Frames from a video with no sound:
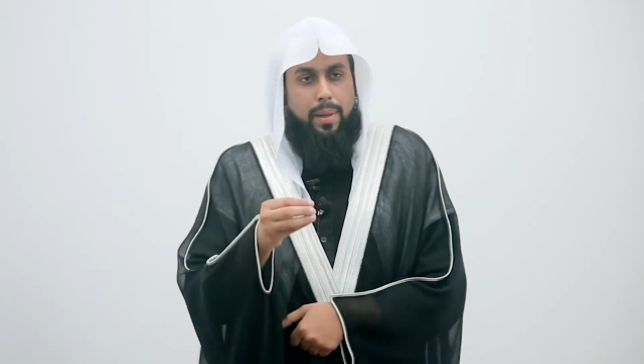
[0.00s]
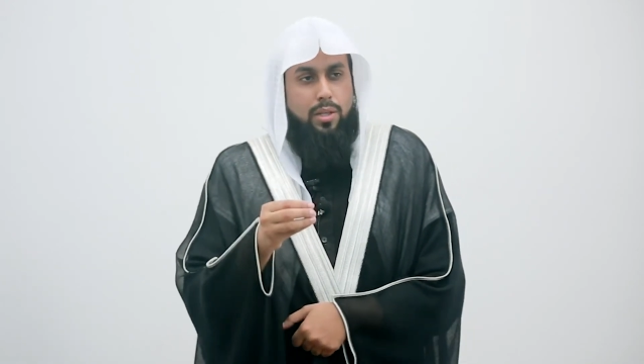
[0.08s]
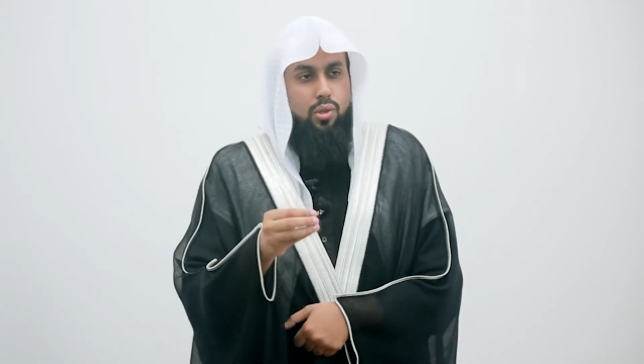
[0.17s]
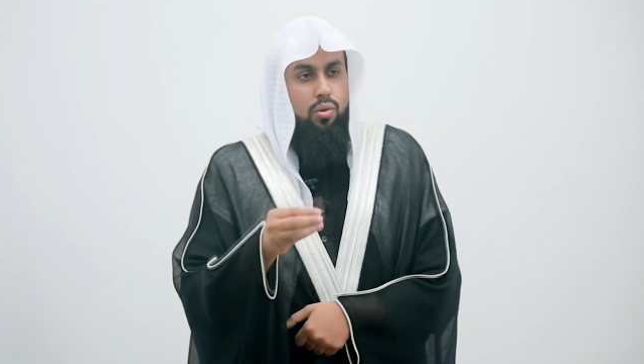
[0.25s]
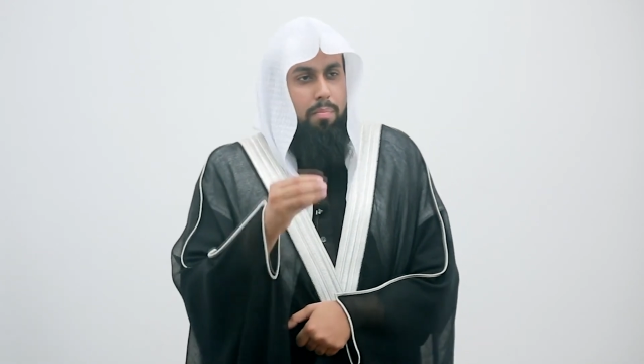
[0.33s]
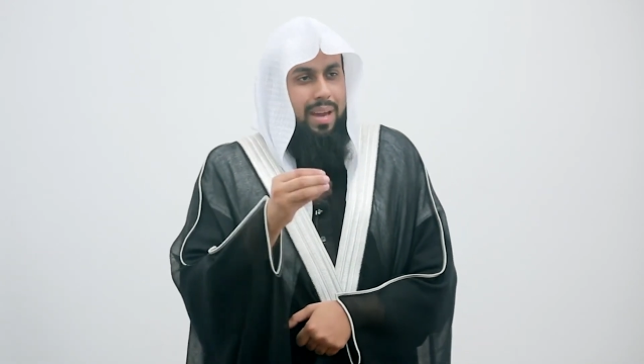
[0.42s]

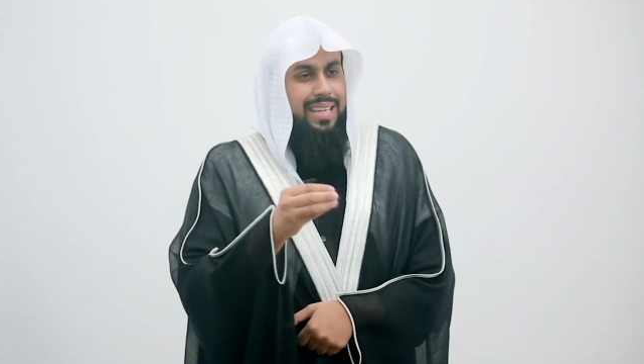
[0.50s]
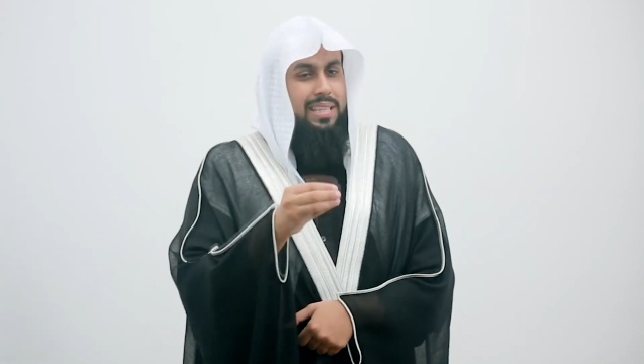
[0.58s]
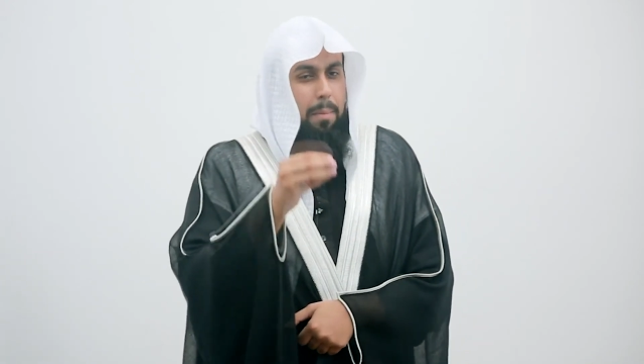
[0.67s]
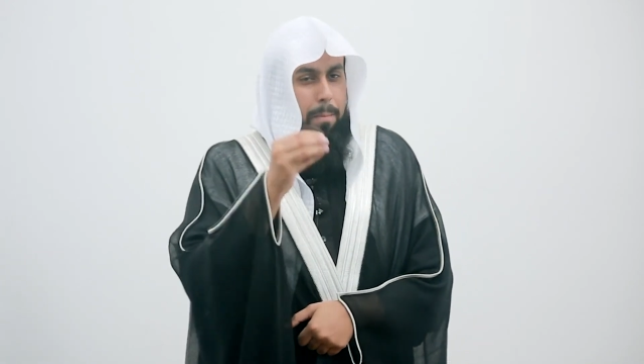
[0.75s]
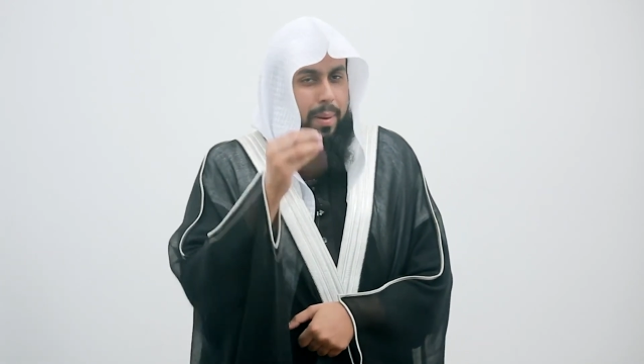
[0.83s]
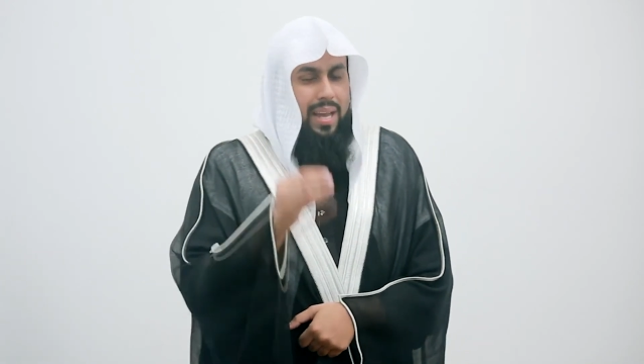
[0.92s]
us to make
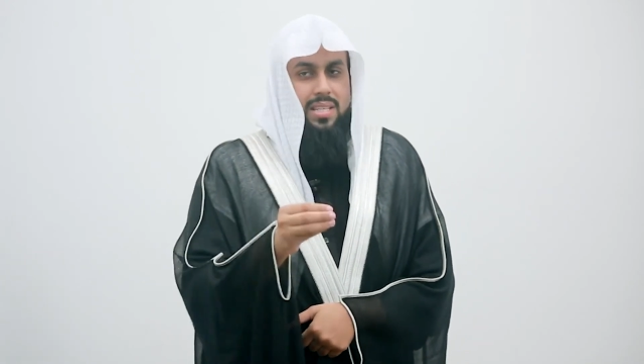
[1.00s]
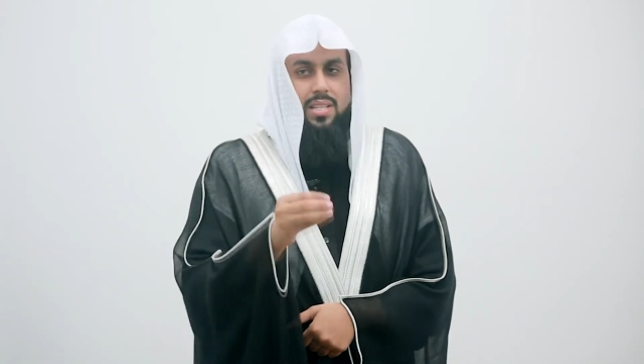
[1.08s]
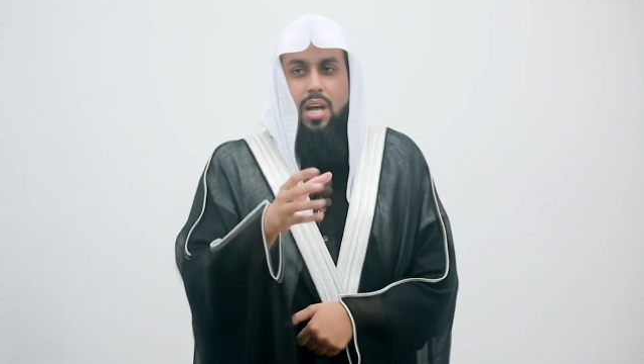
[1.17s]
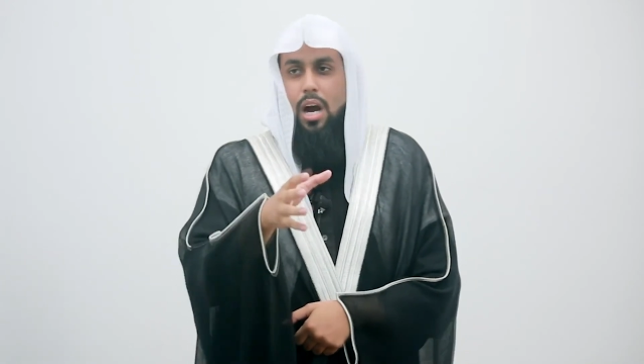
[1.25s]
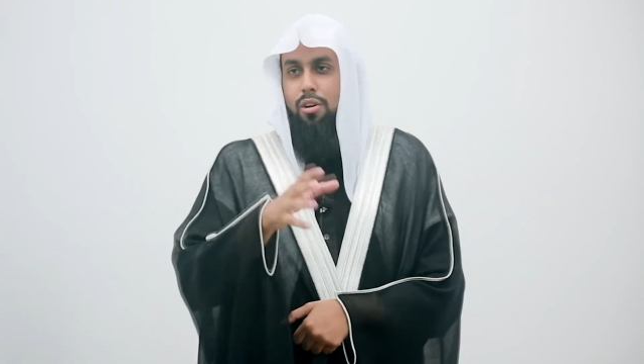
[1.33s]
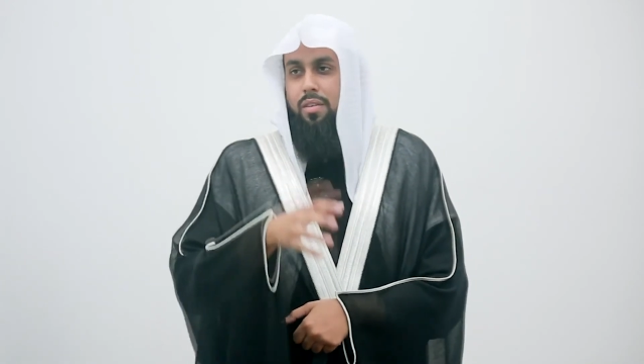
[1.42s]
the best
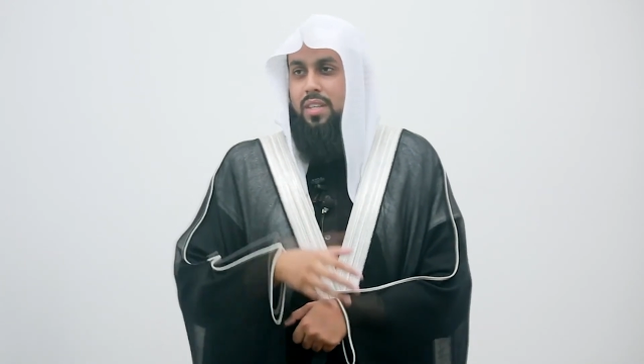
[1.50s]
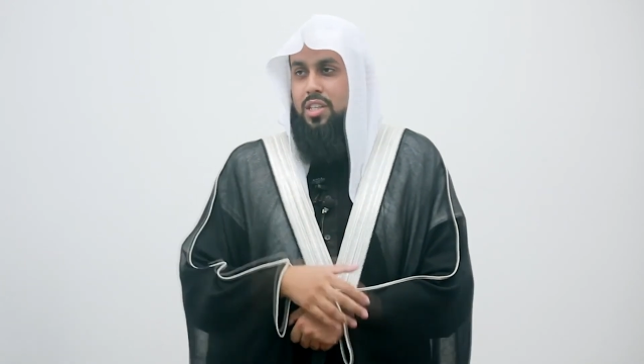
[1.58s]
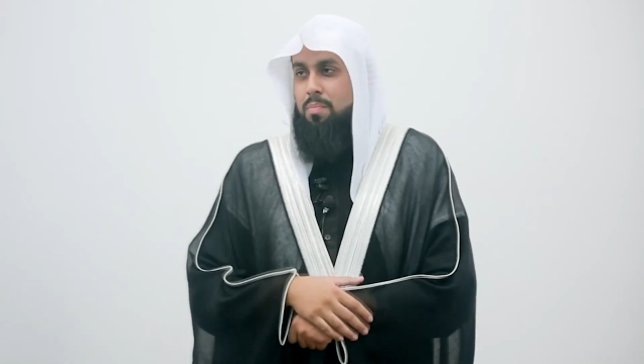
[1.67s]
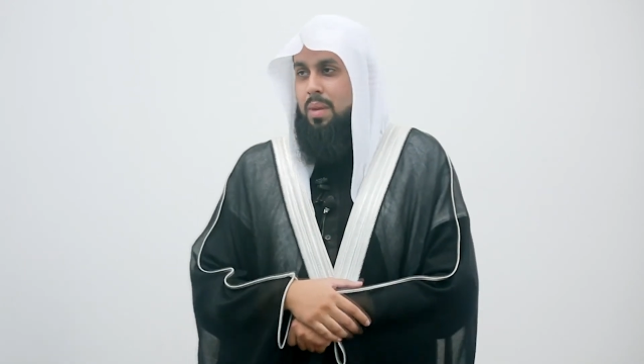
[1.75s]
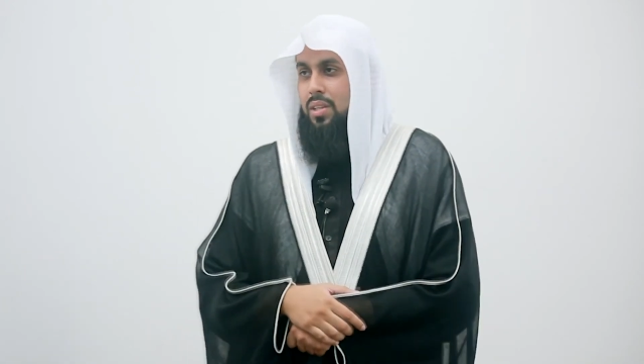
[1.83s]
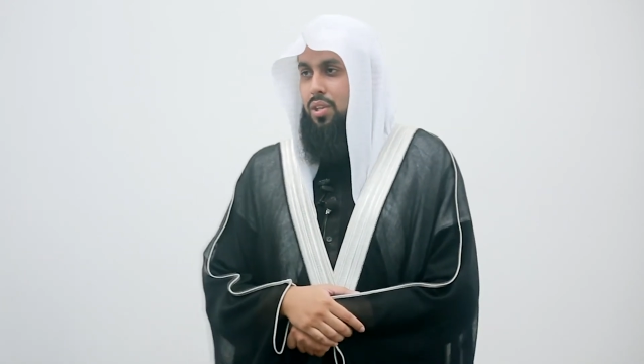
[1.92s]
out of
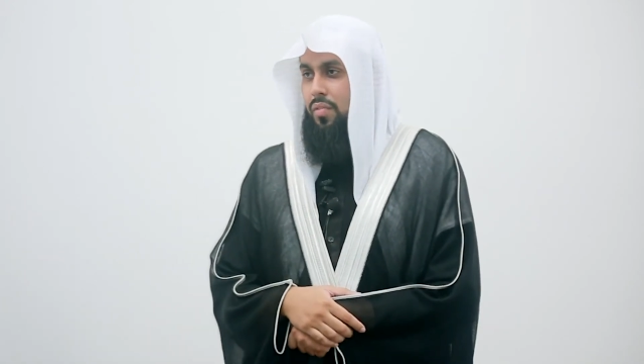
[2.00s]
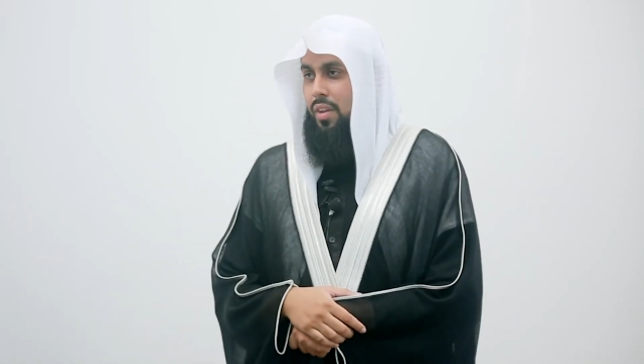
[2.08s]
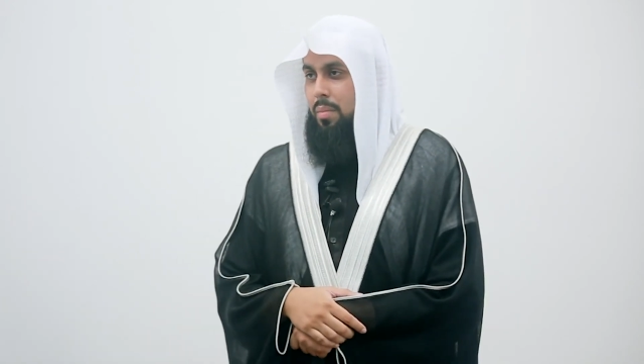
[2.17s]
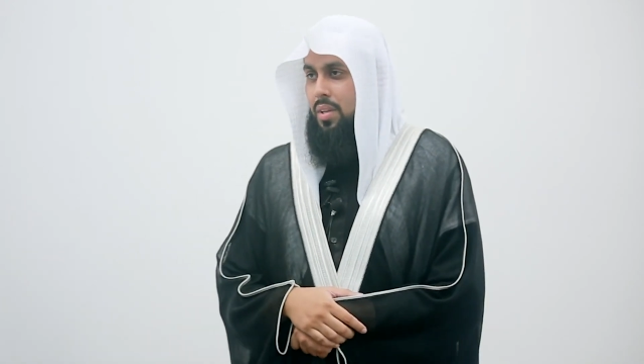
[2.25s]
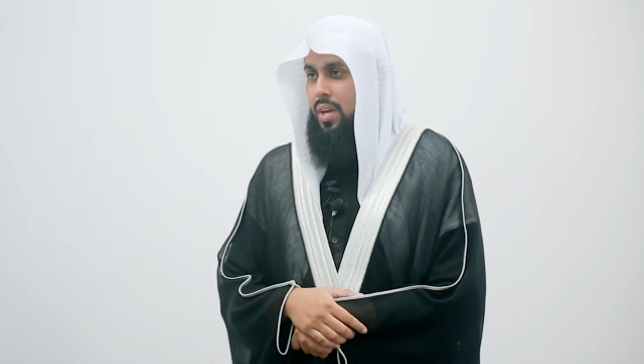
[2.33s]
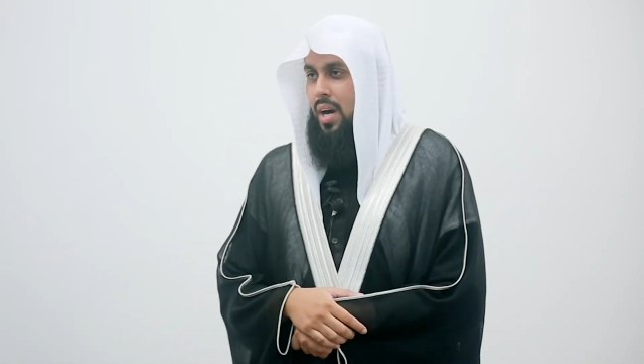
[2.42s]
this month of
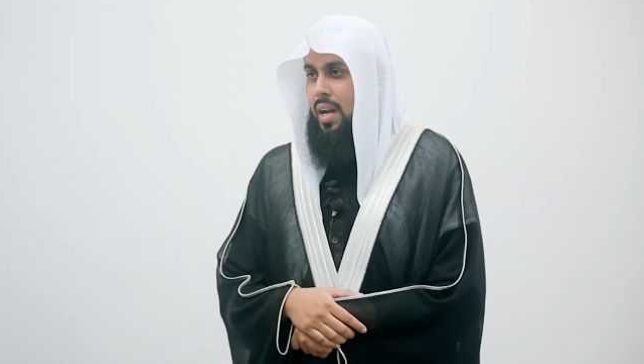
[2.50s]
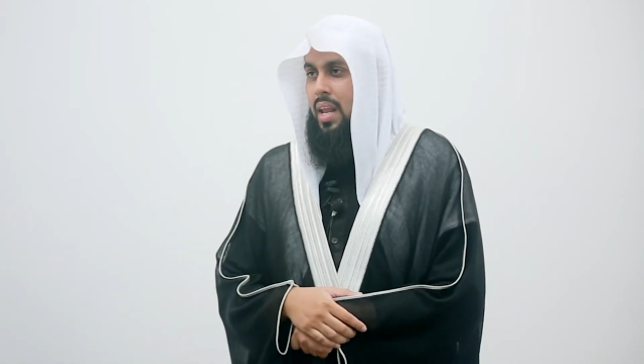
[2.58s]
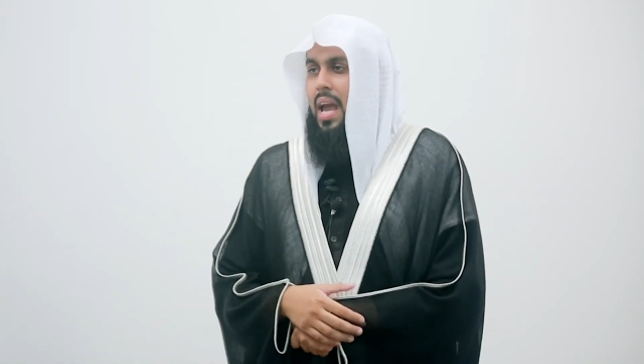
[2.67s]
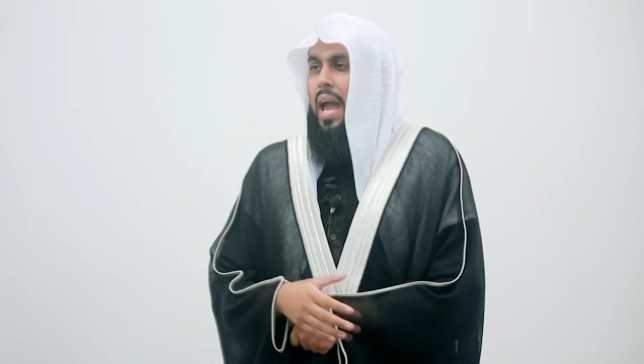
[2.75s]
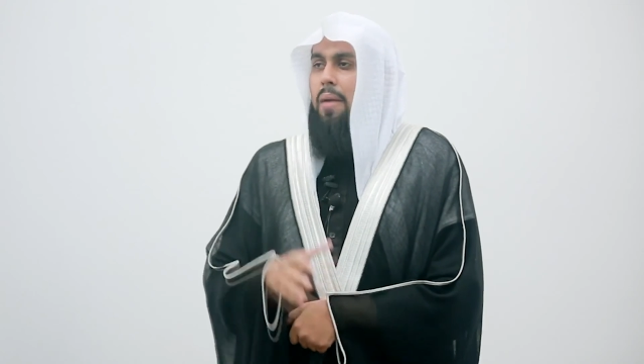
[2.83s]
Ramadan,